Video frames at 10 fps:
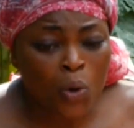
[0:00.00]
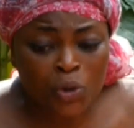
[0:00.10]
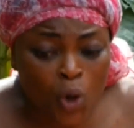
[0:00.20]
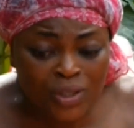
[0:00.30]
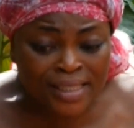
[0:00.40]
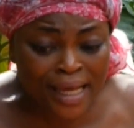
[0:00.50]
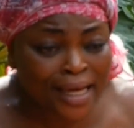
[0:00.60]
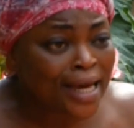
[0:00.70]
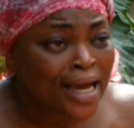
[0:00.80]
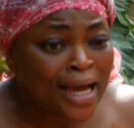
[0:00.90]
No
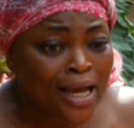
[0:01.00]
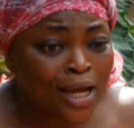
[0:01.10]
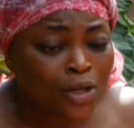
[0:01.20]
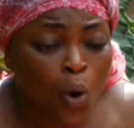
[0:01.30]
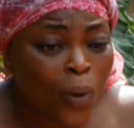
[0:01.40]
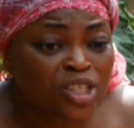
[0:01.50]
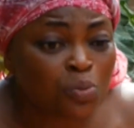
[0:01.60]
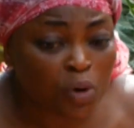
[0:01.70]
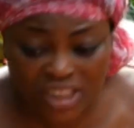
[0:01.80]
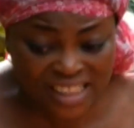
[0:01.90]
sink, nowhere to
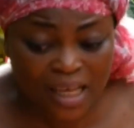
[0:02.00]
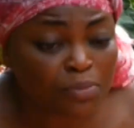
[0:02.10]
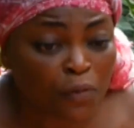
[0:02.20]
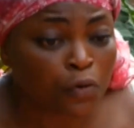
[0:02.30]
brush except the